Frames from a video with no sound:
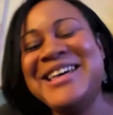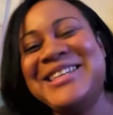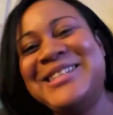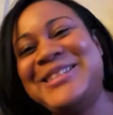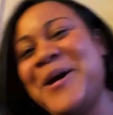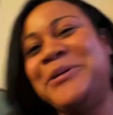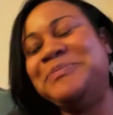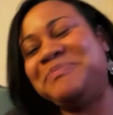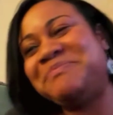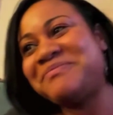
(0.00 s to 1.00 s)

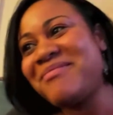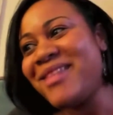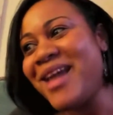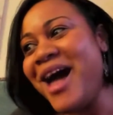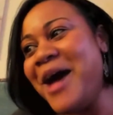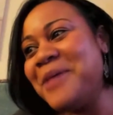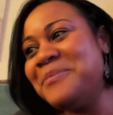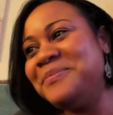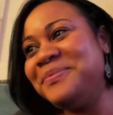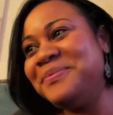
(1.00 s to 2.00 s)
So,
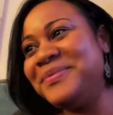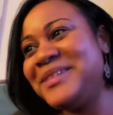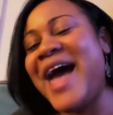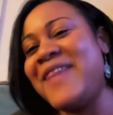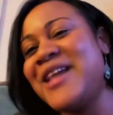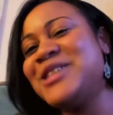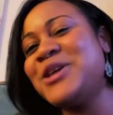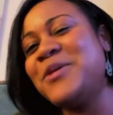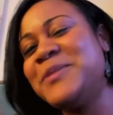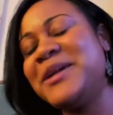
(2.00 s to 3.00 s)
yeah, that's
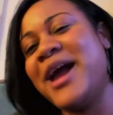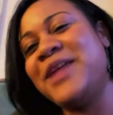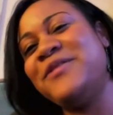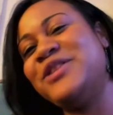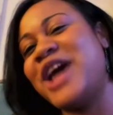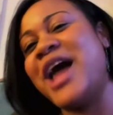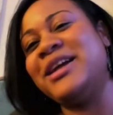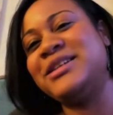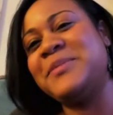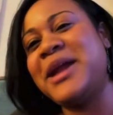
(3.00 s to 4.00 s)
always been kind of a
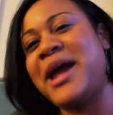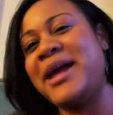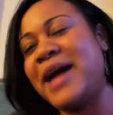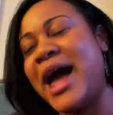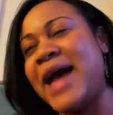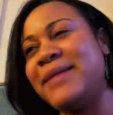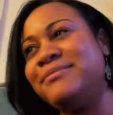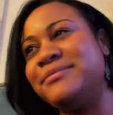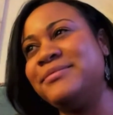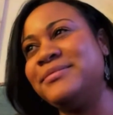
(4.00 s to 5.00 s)
challenge. I mean, I
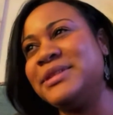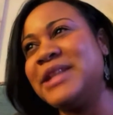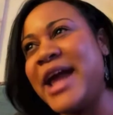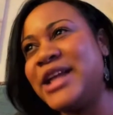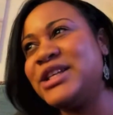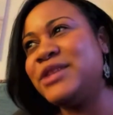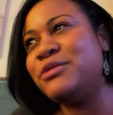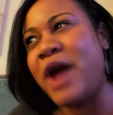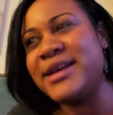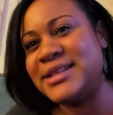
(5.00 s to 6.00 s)
like to
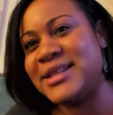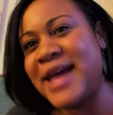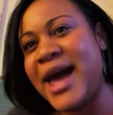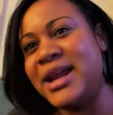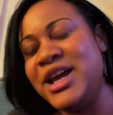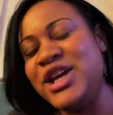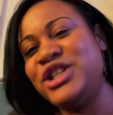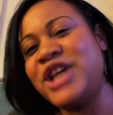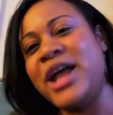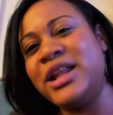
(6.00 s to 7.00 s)
rise to that
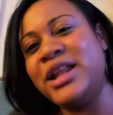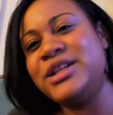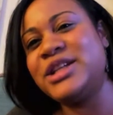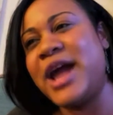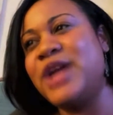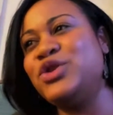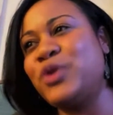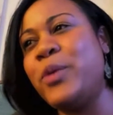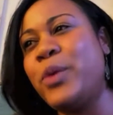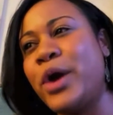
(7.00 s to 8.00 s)
challenge, and I
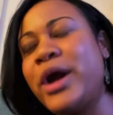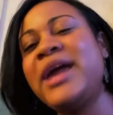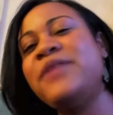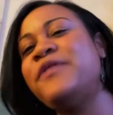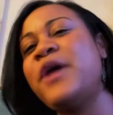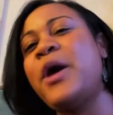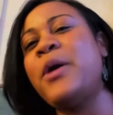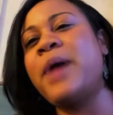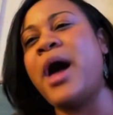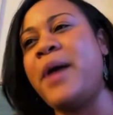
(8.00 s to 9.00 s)
enjoy working in
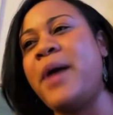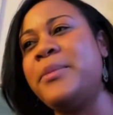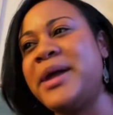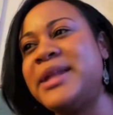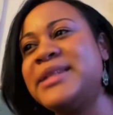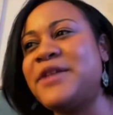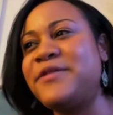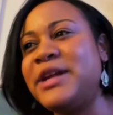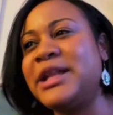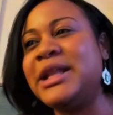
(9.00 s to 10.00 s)
film, but it's
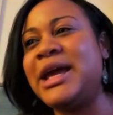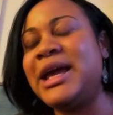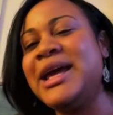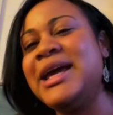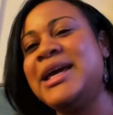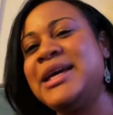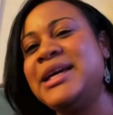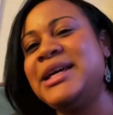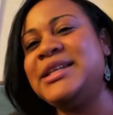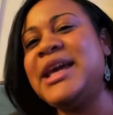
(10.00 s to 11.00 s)
definitely
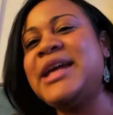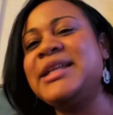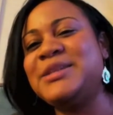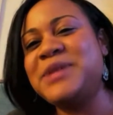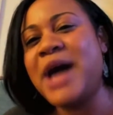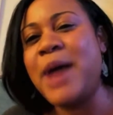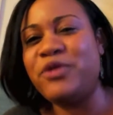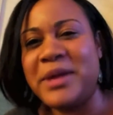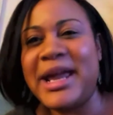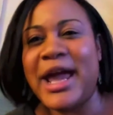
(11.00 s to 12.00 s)
taken some time
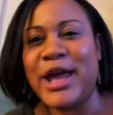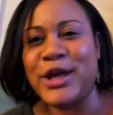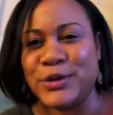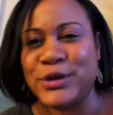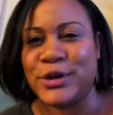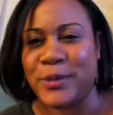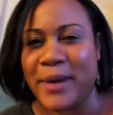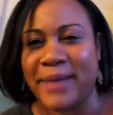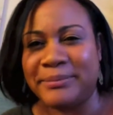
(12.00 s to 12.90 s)
for me to get used to it.